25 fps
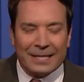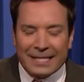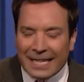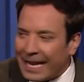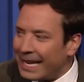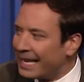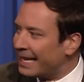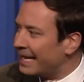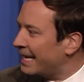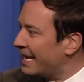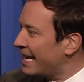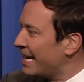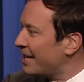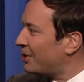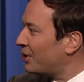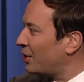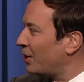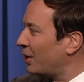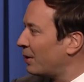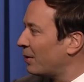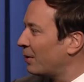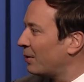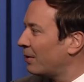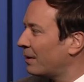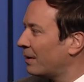is that an
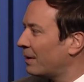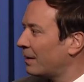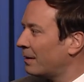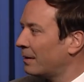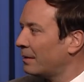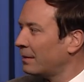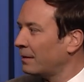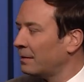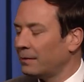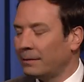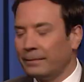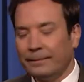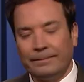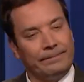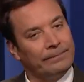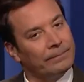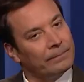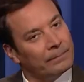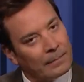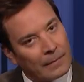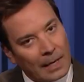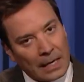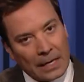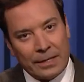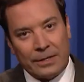issue? I didn't know it was
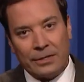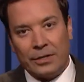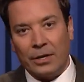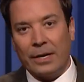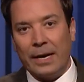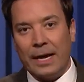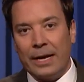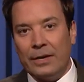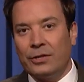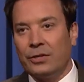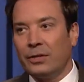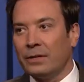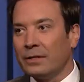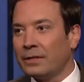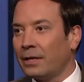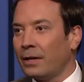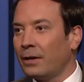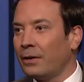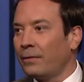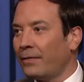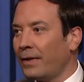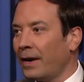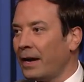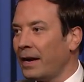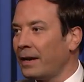illegal. These are issues
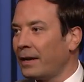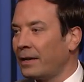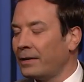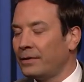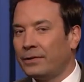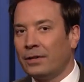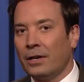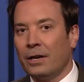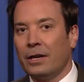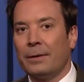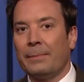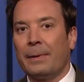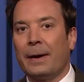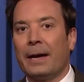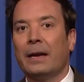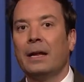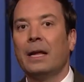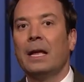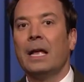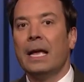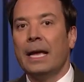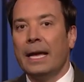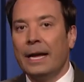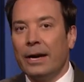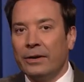they're very yeah. concerned about.
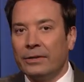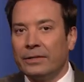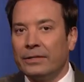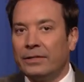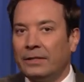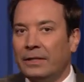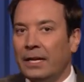Here's